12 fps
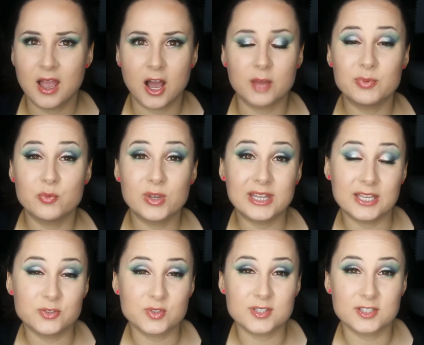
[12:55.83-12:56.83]
I'd be really
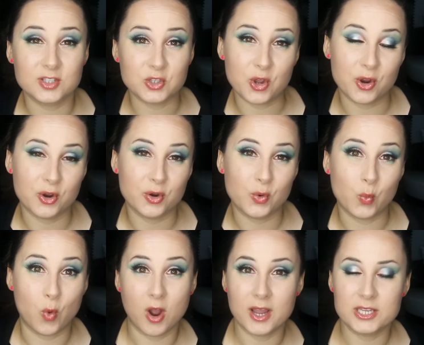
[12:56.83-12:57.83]
interested to know
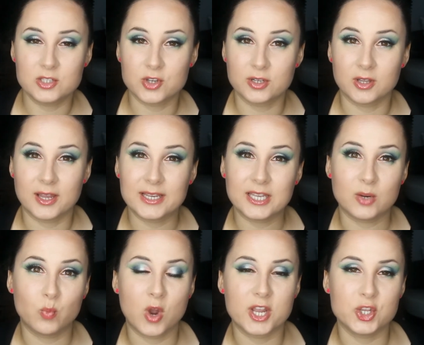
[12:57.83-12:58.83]
why you don't like it
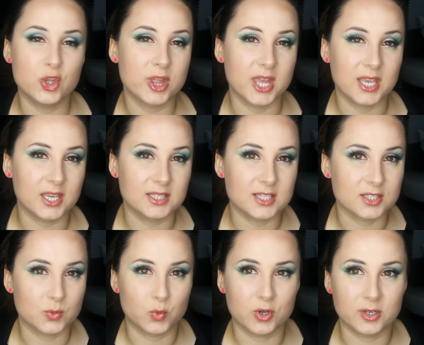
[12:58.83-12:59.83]
and why you think it
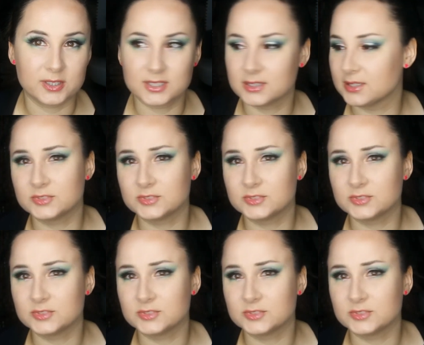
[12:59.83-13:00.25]
doesn't work.